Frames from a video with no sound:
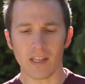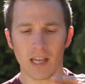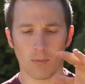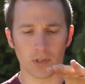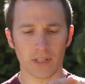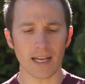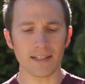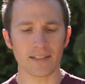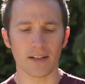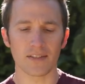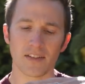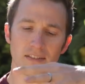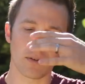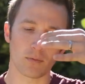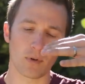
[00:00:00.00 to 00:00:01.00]
and what that
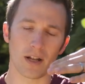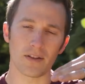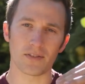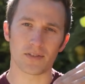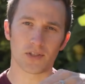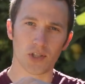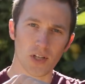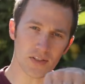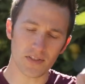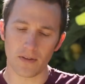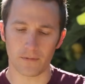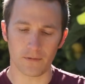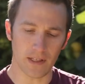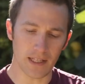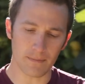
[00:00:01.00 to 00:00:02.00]
does is it runs just
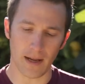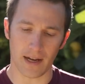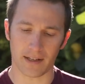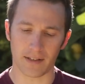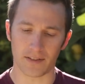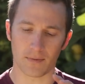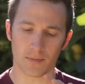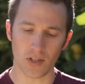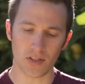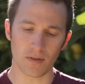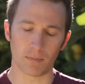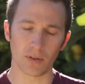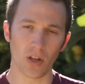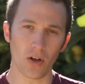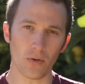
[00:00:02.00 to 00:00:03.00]
the feed mechanism, just
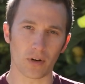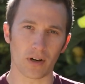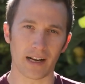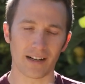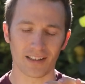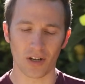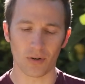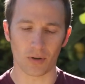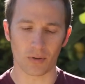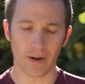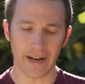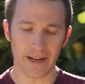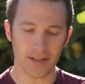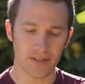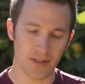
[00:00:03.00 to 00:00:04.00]
the blower at a lower
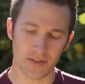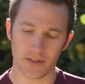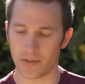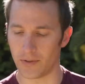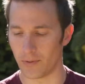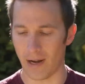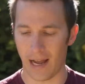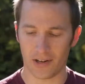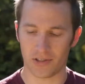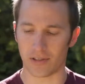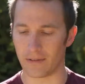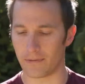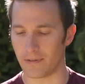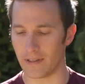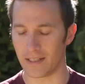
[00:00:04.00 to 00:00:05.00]
rate to
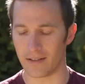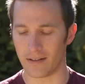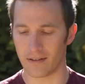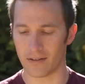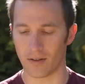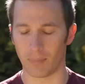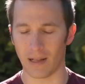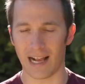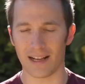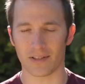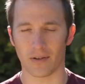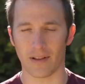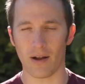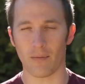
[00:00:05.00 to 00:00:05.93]
actually feed the blaster.